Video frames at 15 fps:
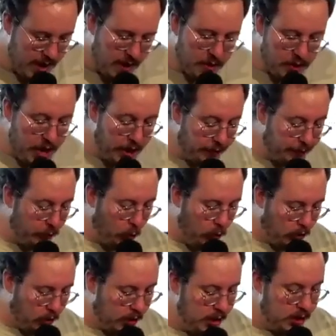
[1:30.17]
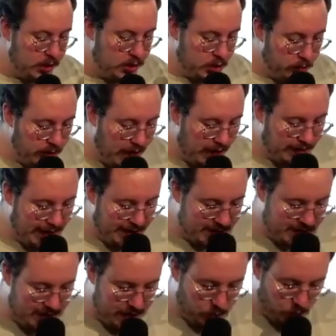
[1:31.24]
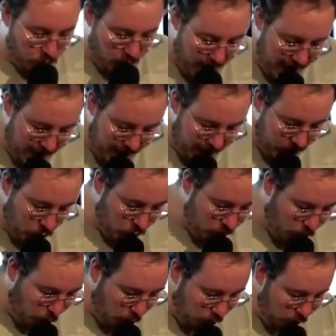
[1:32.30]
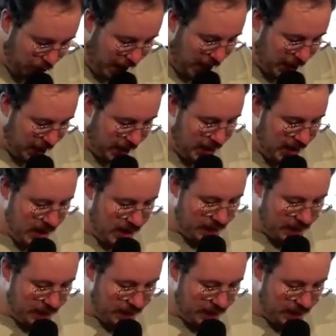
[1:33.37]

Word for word: Therefore, do not let sin reign in your mortal body